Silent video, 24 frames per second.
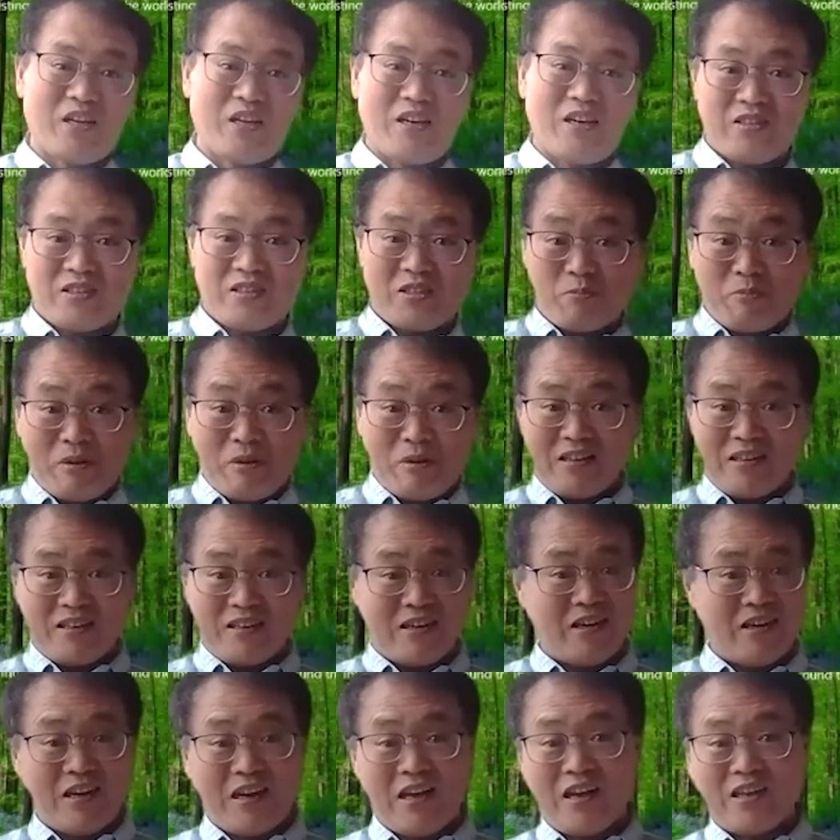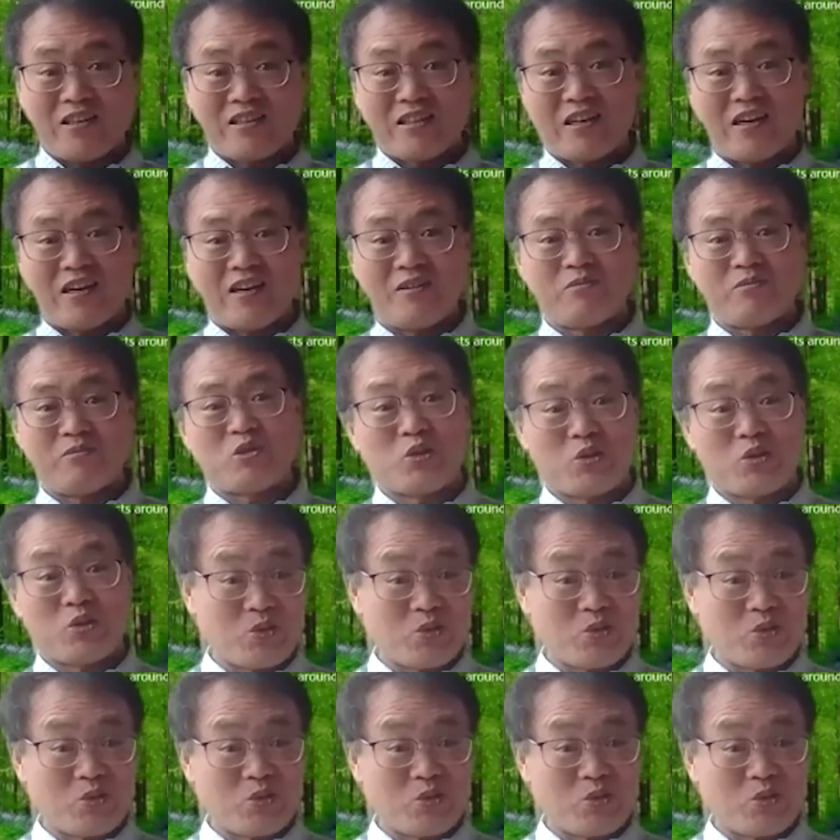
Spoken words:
spend a lot of time to